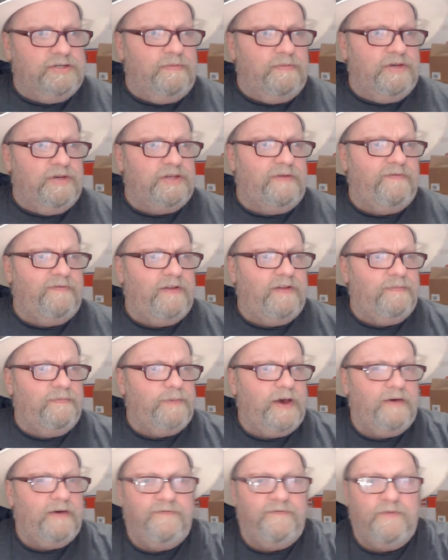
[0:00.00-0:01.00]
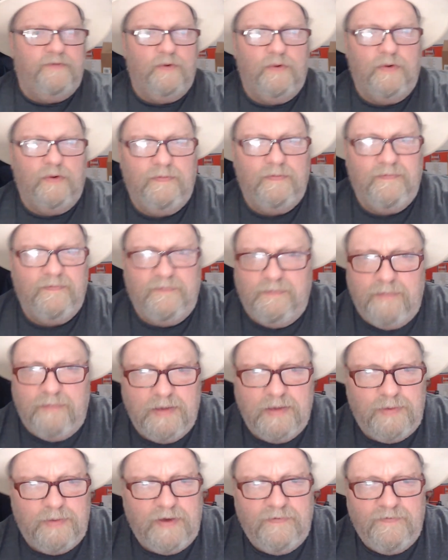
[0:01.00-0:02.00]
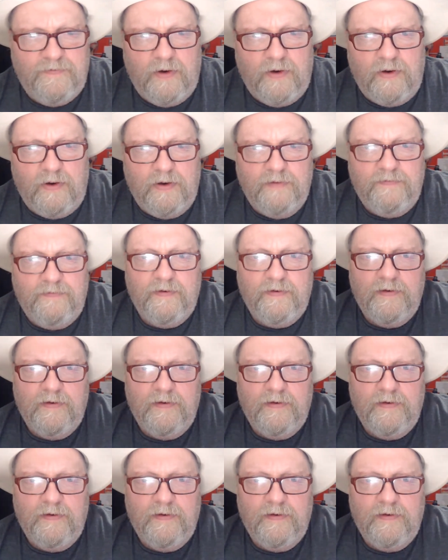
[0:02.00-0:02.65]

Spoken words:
I must have had about 4, maybe 5.